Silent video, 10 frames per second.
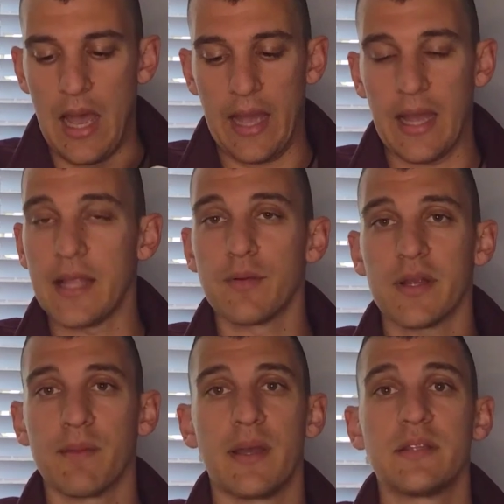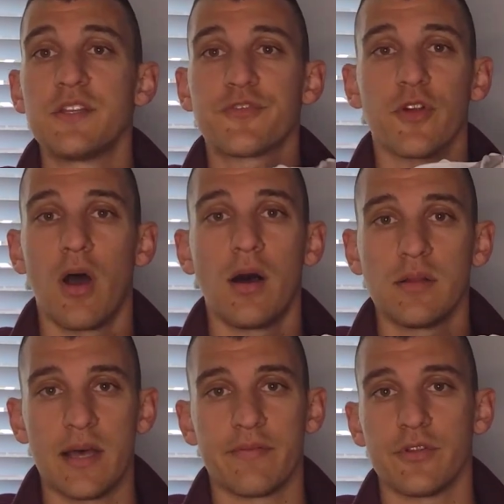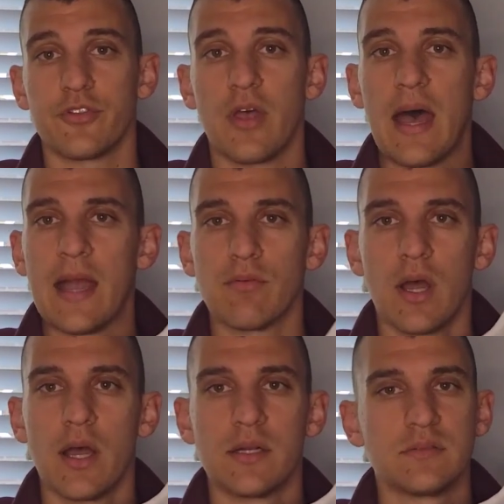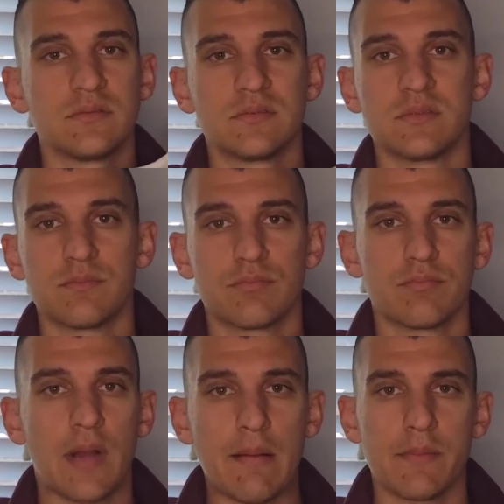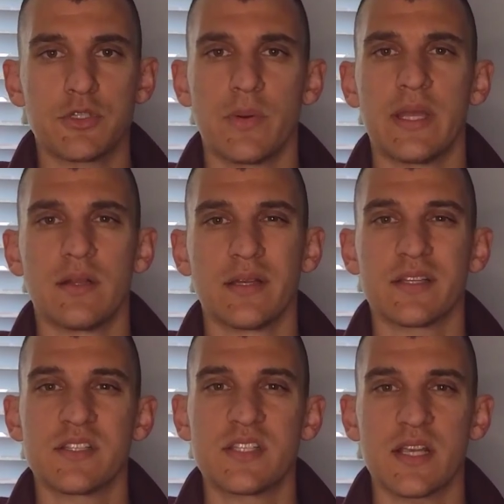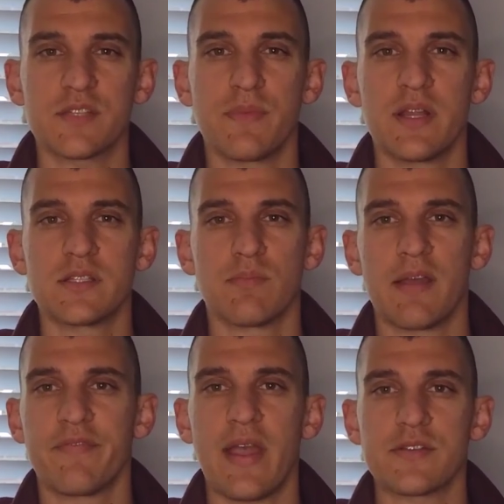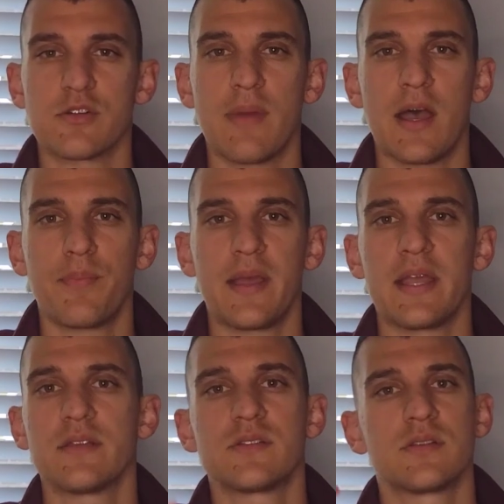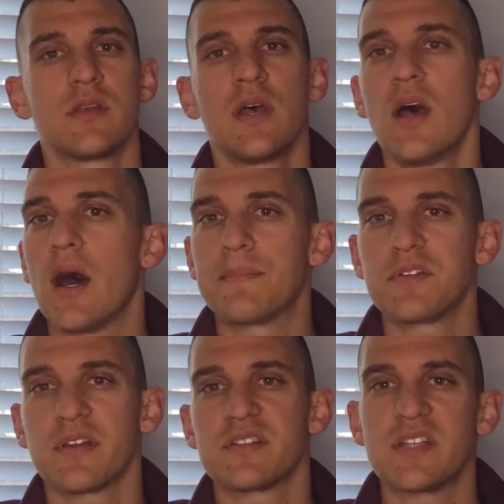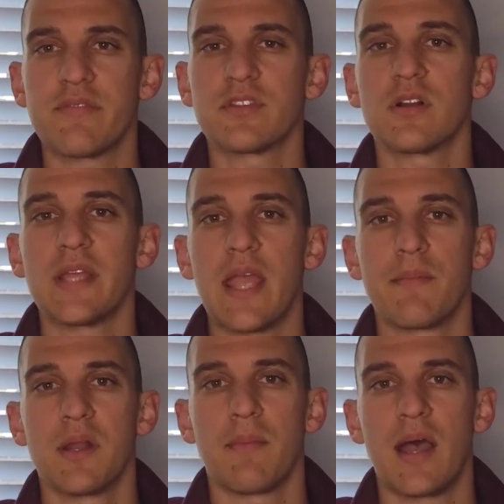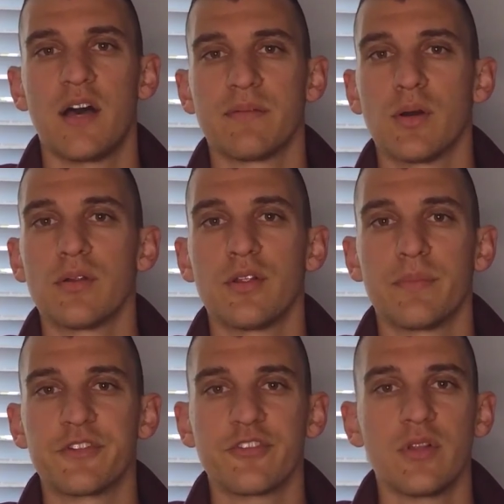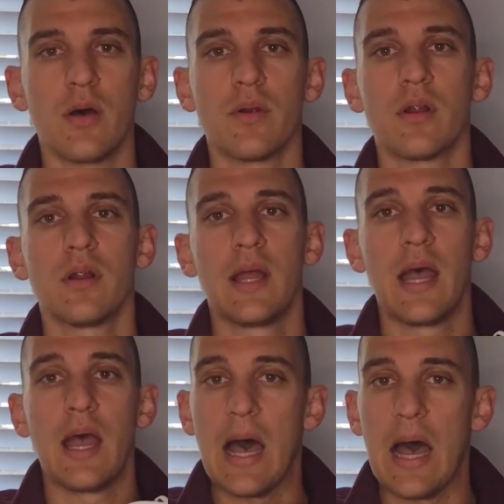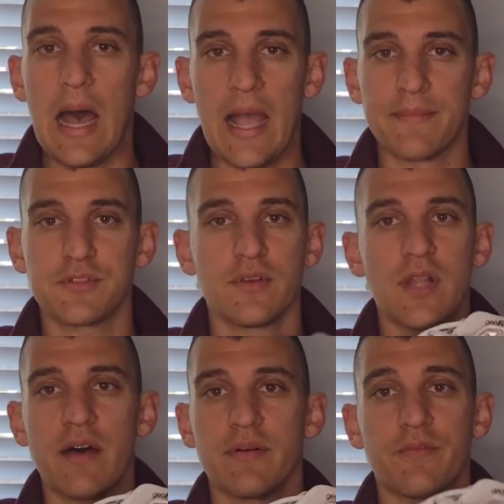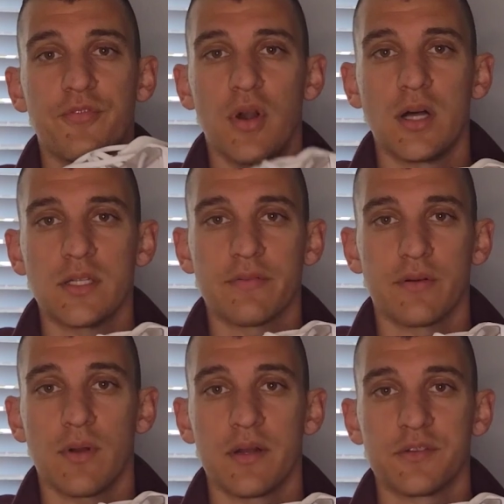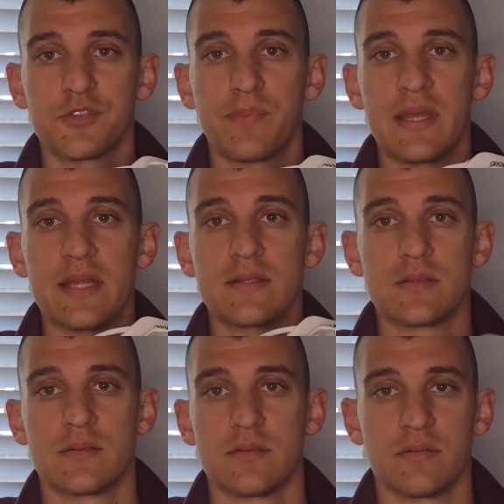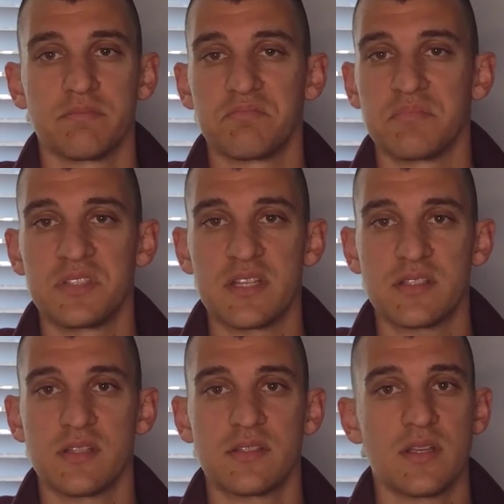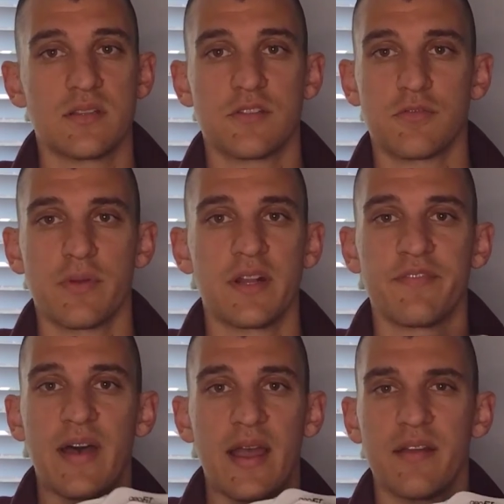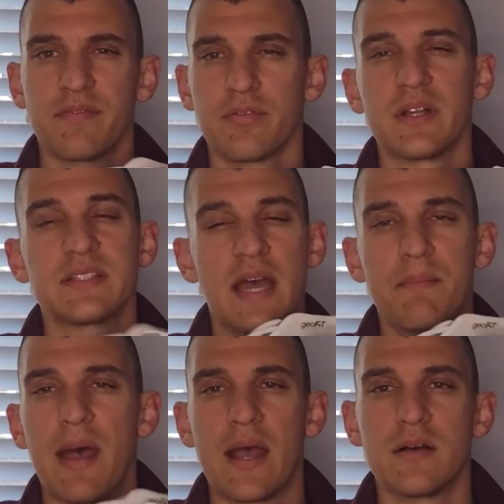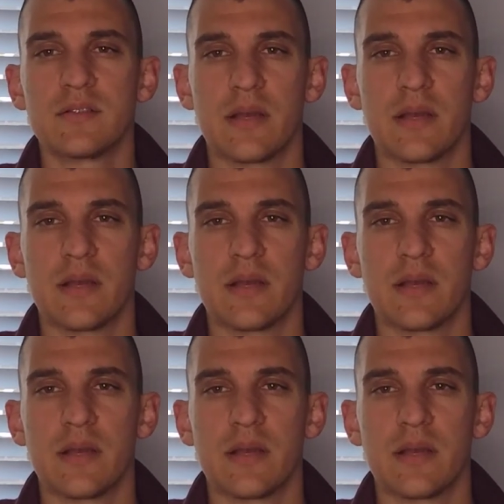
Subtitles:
I highly recommend these for all levels. I run probably between like a 6 minutes my faster mile pace up to like a 7:38 minute mile if I'm going a little bit slower. I absolutely love them for all different running speeds, distances, 3 to 10 miles.